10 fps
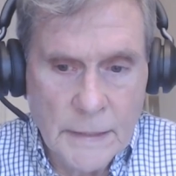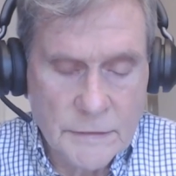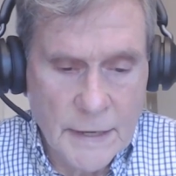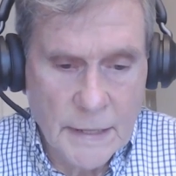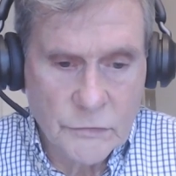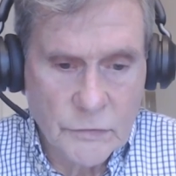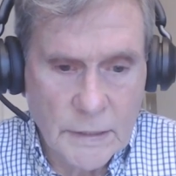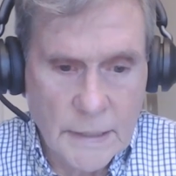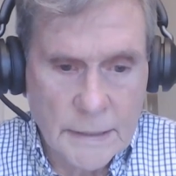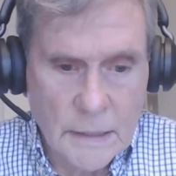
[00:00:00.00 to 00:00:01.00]
the
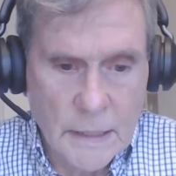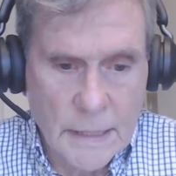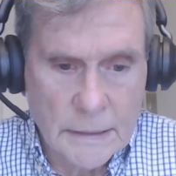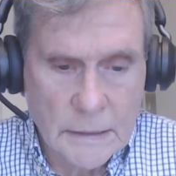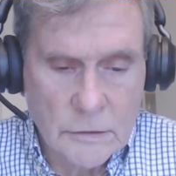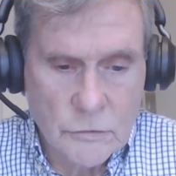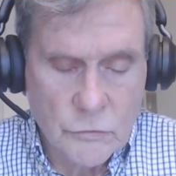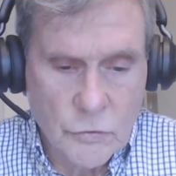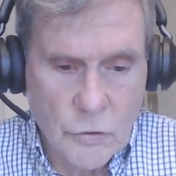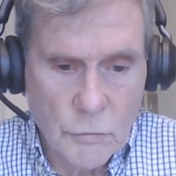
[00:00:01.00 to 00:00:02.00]
intensity and the
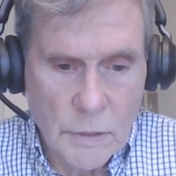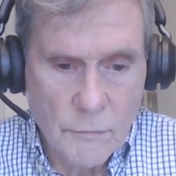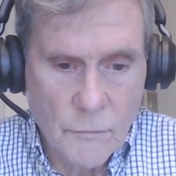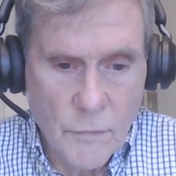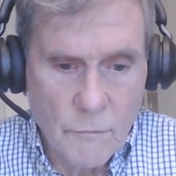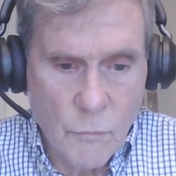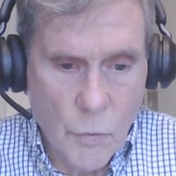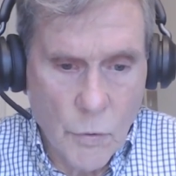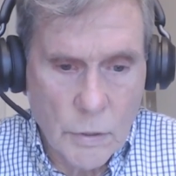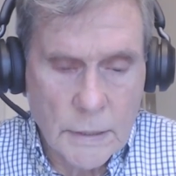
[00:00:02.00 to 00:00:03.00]
degree of
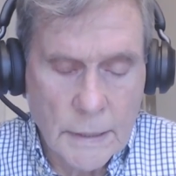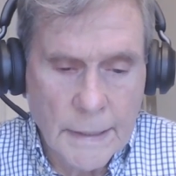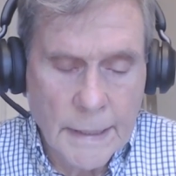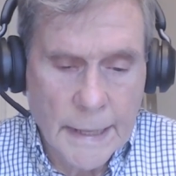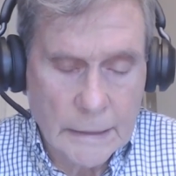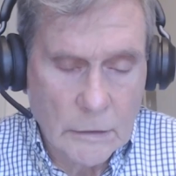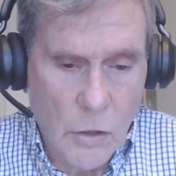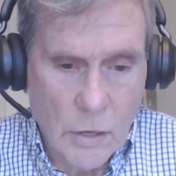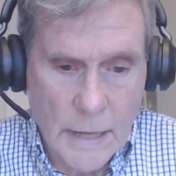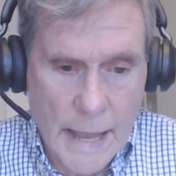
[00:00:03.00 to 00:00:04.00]
work and
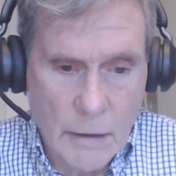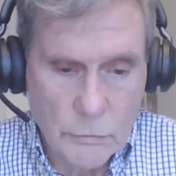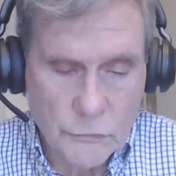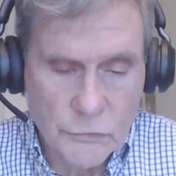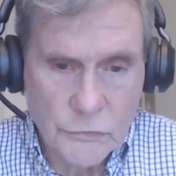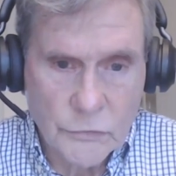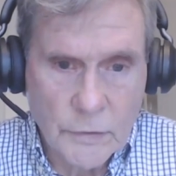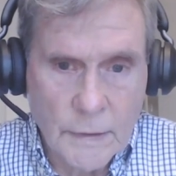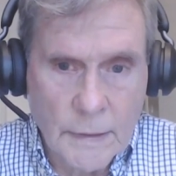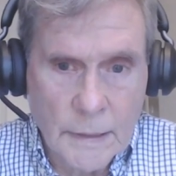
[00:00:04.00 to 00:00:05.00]
long hours
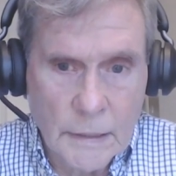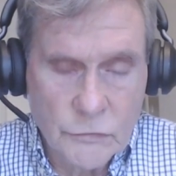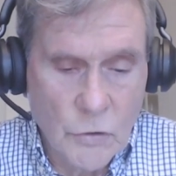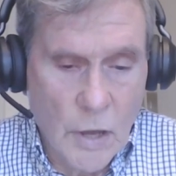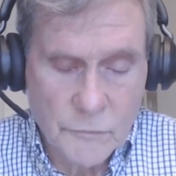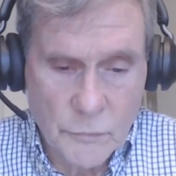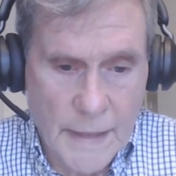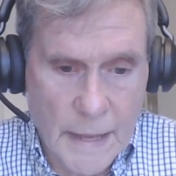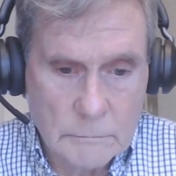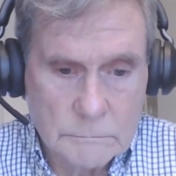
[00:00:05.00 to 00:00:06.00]
is not
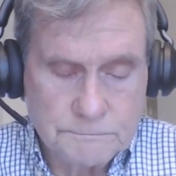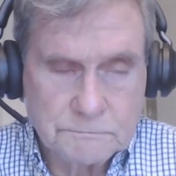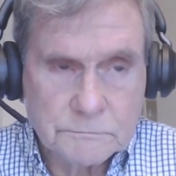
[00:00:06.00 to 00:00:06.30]
for them.